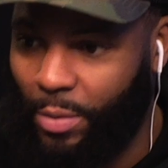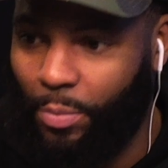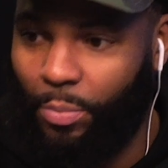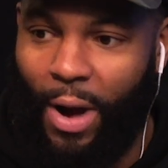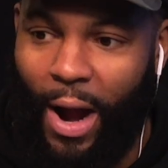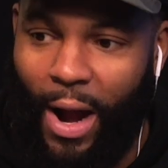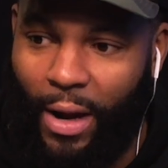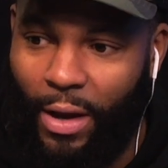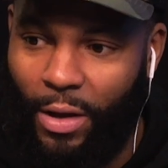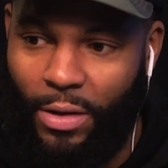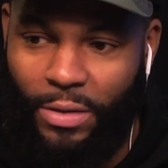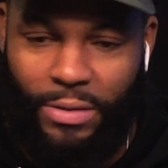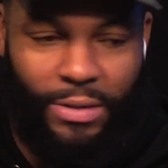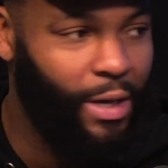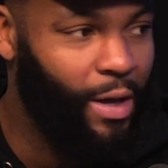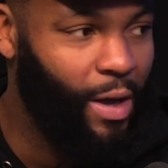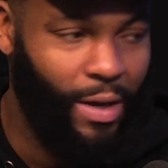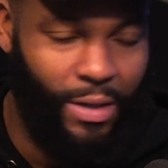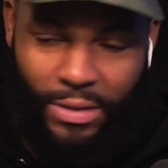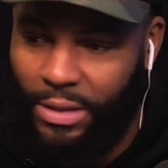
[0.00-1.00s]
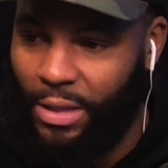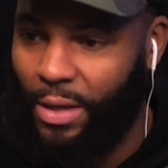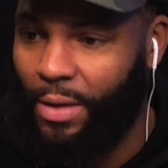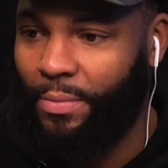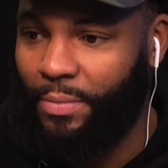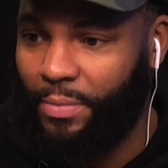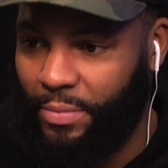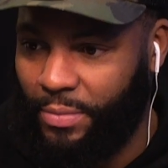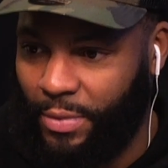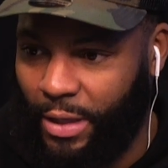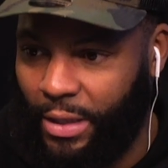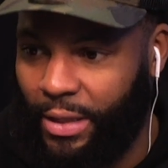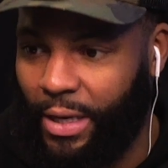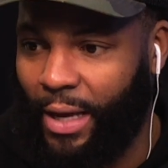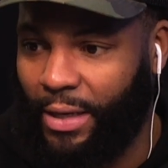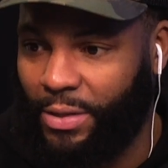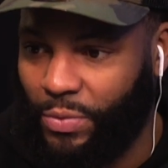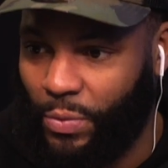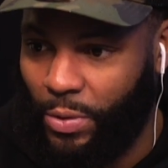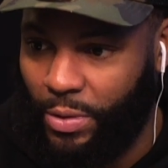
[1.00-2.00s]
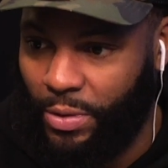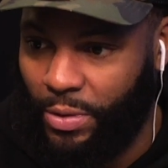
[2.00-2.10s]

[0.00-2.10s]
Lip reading: the Broncos, it costs them the next one.